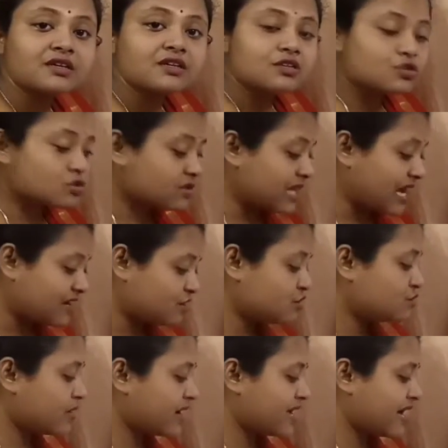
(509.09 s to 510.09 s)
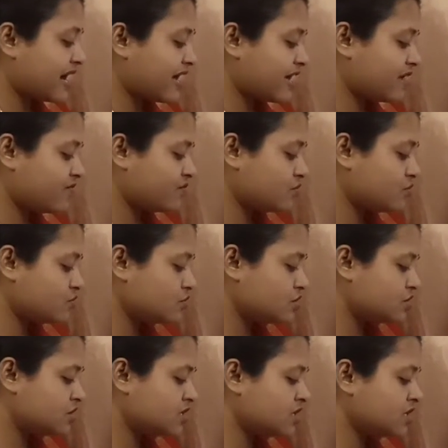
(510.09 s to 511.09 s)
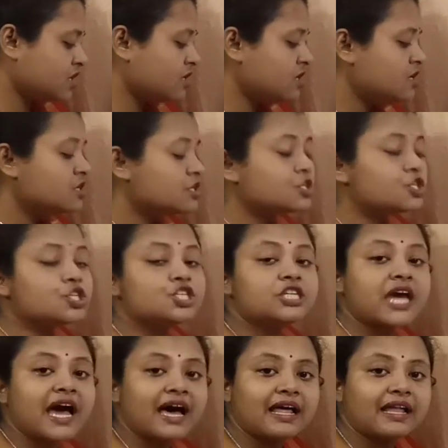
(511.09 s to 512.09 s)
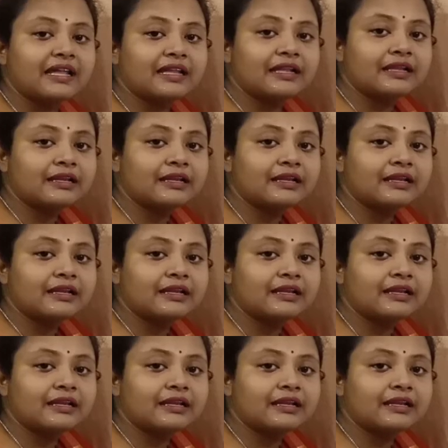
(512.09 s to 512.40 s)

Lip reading: So that is why I have used here shall.